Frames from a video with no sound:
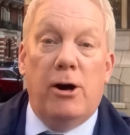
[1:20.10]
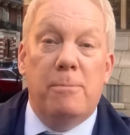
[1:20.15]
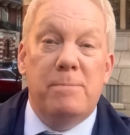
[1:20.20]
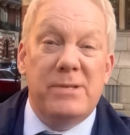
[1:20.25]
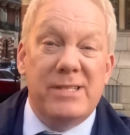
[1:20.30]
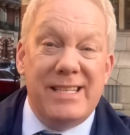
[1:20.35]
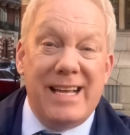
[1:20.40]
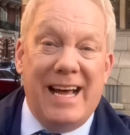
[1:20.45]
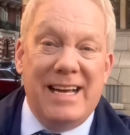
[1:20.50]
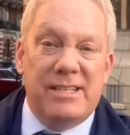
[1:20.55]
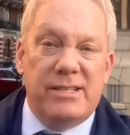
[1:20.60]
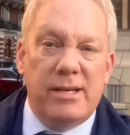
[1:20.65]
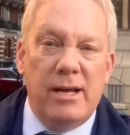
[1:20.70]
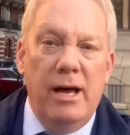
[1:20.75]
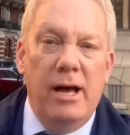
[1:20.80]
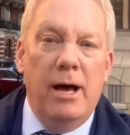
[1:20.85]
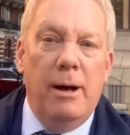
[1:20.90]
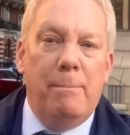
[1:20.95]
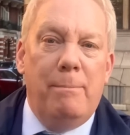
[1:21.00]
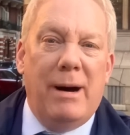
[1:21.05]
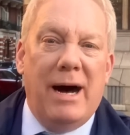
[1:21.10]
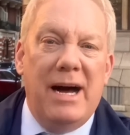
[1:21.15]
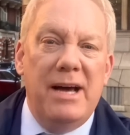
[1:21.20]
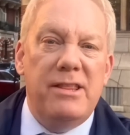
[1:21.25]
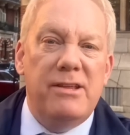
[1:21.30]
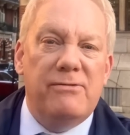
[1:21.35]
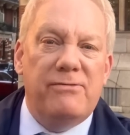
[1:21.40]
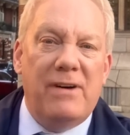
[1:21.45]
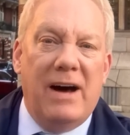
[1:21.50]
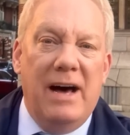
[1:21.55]
upset by
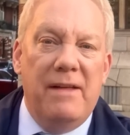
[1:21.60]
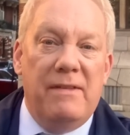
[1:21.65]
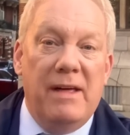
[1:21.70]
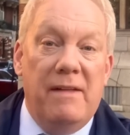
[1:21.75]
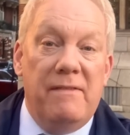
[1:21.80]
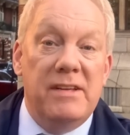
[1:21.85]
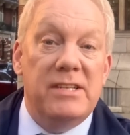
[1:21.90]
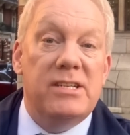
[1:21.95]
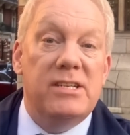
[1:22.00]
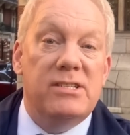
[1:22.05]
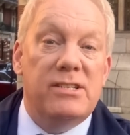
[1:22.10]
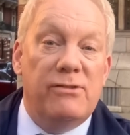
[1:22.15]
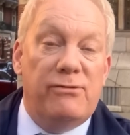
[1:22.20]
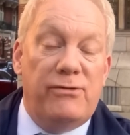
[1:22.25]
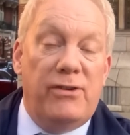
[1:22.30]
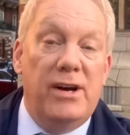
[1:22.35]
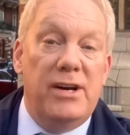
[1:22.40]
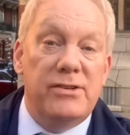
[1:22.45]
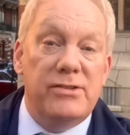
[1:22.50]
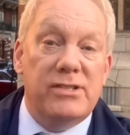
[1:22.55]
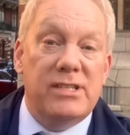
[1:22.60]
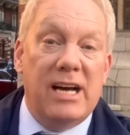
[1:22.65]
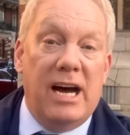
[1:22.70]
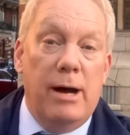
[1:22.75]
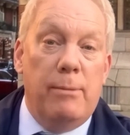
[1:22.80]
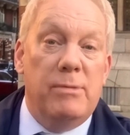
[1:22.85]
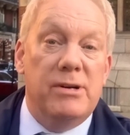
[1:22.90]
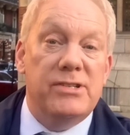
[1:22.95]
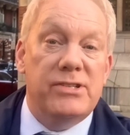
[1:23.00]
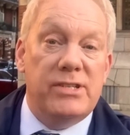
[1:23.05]
the fact that this is the first
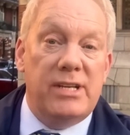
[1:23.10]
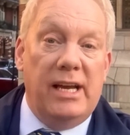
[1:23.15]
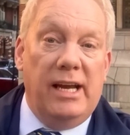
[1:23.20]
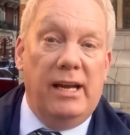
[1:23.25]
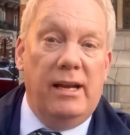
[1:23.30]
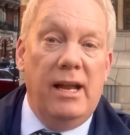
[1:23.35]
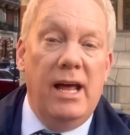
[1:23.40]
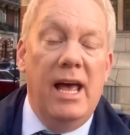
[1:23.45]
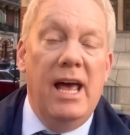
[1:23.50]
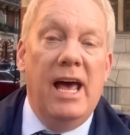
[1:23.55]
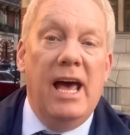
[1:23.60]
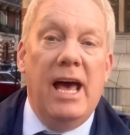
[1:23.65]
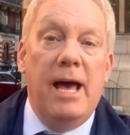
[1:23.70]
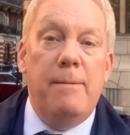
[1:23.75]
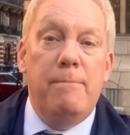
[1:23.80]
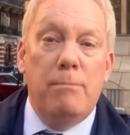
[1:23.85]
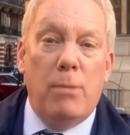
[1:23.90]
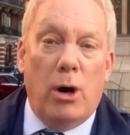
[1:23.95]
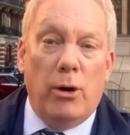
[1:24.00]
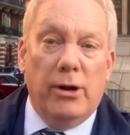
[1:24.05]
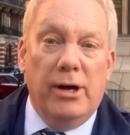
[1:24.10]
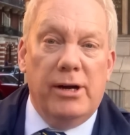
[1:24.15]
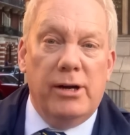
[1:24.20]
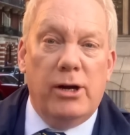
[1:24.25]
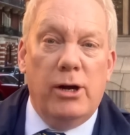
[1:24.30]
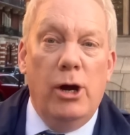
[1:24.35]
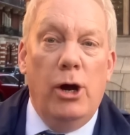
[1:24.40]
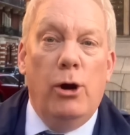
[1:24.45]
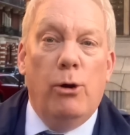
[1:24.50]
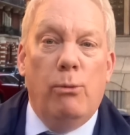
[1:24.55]
time we're seeing a monarch
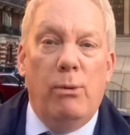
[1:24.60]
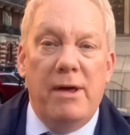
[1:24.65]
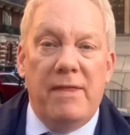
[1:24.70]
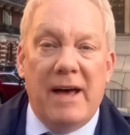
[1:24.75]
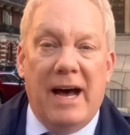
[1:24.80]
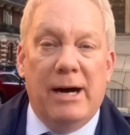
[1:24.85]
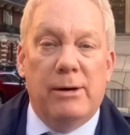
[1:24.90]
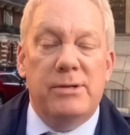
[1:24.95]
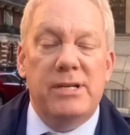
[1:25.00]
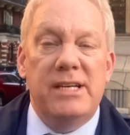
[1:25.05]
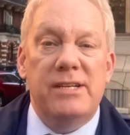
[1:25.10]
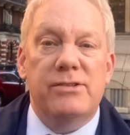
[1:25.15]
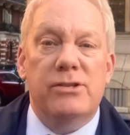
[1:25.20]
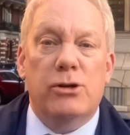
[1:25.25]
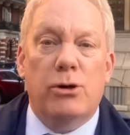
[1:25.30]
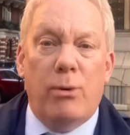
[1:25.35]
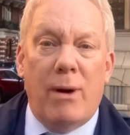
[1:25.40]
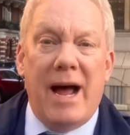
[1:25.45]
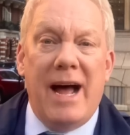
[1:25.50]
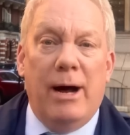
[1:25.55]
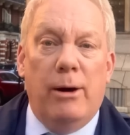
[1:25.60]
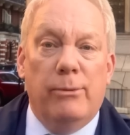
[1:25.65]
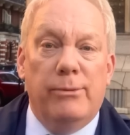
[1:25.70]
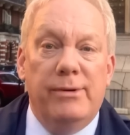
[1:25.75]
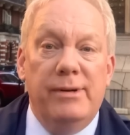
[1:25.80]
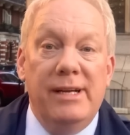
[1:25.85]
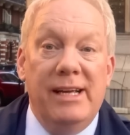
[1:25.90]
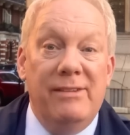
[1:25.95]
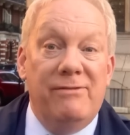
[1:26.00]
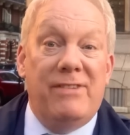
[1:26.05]
without his
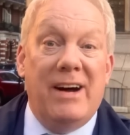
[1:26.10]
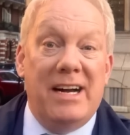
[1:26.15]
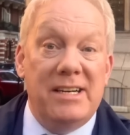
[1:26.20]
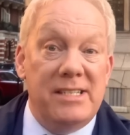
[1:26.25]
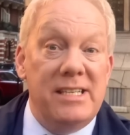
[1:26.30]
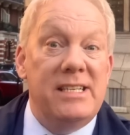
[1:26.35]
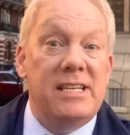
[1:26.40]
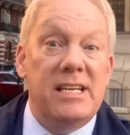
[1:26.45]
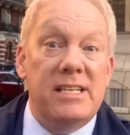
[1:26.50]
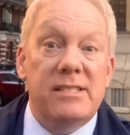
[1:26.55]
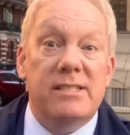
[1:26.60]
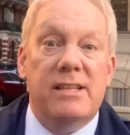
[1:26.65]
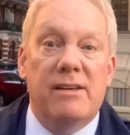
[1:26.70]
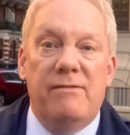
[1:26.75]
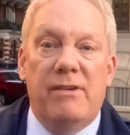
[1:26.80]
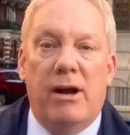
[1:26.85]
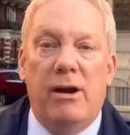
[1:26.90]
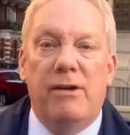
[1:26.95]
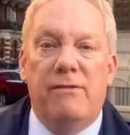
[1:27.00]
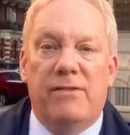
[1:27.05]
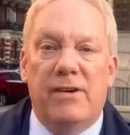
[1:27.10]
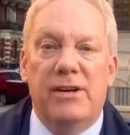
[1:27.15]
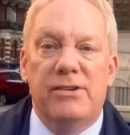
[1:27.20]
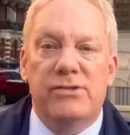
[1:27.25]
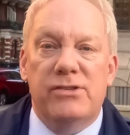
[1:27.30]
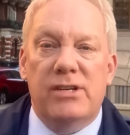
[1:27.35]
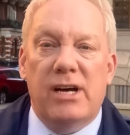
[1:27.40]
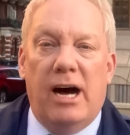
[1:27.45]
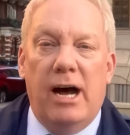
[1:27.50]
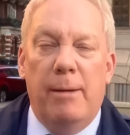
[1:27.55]
crown. In fact, it is the very
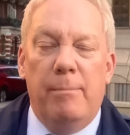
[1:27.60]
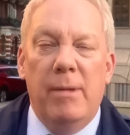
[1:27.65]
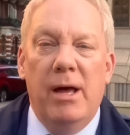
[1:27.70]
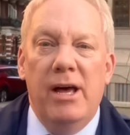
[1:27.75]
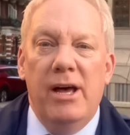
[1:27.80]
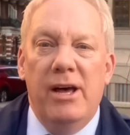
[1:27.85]
first time